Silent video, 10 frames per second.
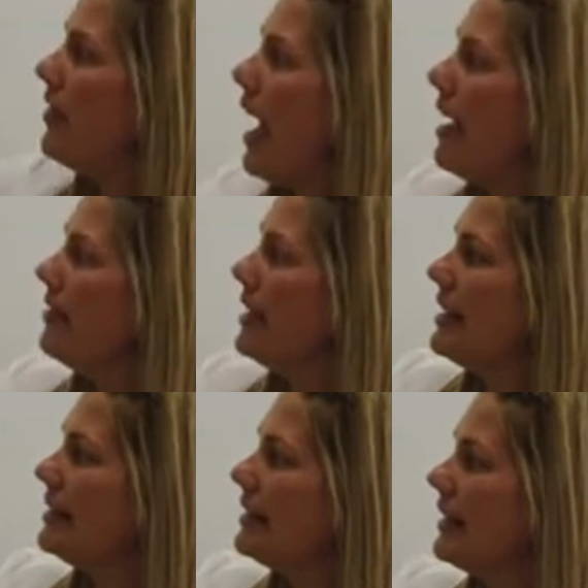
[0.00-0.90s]
5
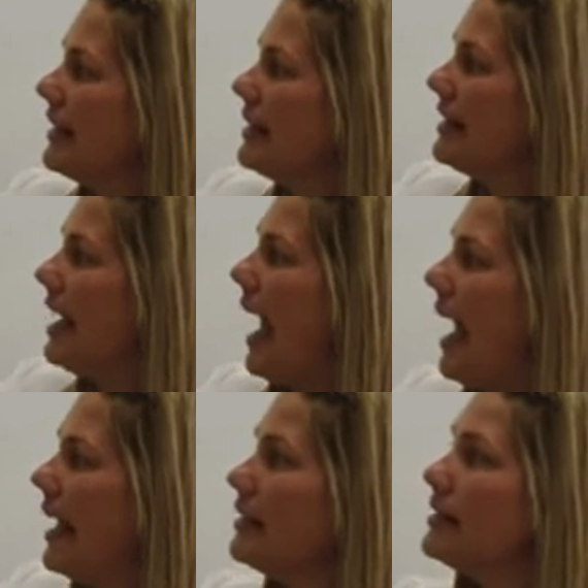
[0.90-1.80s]
is 10,
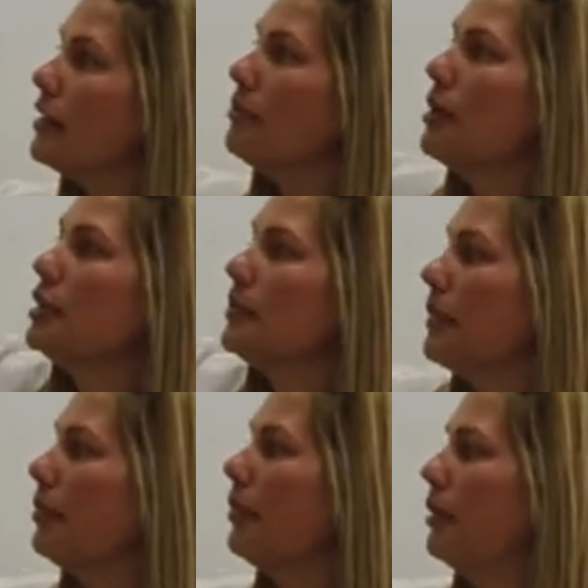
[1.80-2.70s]
so most
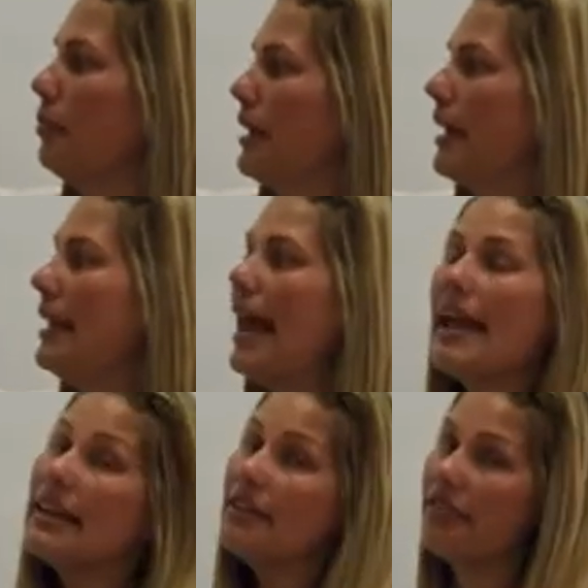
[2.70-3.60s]
people would bring a
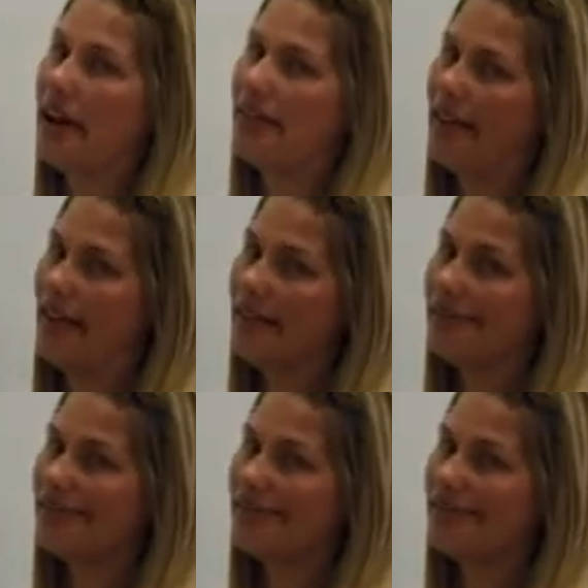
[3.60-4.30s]
negative right there.